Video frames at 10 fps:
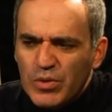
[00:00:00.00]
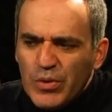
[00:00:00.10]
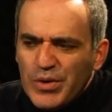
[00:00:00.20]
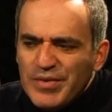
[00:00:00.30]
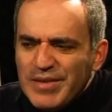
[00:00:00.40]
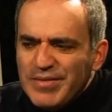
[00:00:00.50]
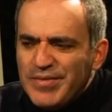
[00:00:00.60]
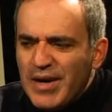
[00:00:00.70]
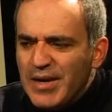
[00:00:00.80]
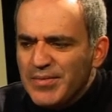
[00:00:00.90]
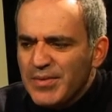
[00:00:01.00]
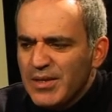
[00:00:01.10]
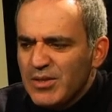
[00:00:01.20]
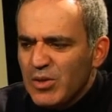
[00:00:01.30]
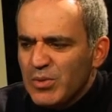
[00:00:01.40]
or even f5,
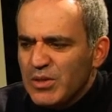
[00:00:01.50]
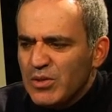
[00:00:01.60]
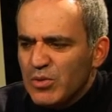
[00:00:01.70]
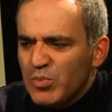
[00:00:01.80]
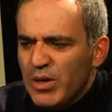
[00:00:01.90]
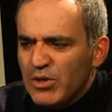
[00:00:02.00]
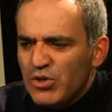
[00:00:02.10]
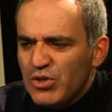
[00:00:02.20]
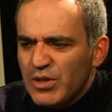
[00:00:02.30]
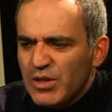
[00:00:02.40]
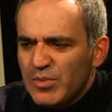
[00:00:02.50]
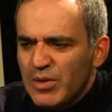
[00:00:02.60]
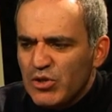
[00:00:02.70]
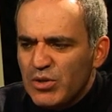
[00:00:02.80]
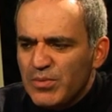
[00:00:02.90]
so there's not much
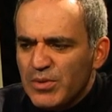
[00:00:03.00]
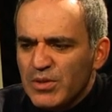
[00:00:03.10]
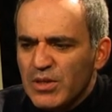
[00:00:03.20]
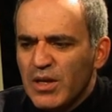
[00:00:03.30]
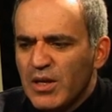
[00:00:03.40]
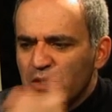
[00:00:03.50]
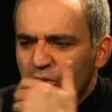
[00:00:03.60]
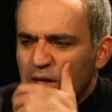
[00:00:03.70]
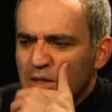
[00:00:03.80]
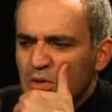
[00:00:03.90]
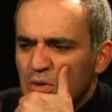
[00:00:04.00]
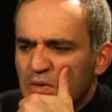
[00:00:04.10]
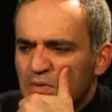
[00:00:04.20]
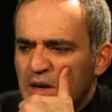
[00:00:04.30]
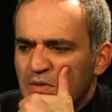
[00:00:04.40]
difference. So knight d2,
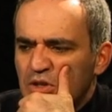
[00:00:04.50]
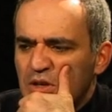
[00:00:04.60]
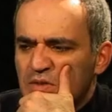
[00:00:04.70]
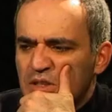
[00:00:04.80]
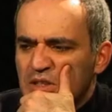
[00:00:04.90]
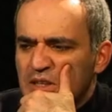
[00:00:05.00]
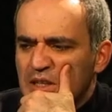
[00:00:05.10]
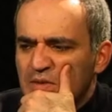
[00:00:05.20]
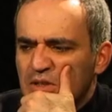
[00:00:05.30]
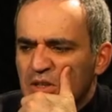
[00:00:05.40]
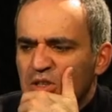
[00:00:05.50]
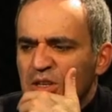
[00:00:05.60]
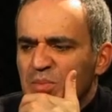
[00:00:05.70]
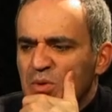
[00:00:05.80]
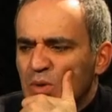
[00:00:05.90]
f5, g f6, knight f6,
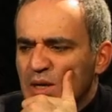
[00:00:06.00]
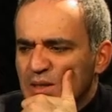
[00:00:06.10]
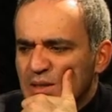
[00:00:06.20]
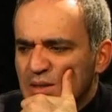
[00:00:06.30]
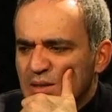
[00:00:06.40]
king b1.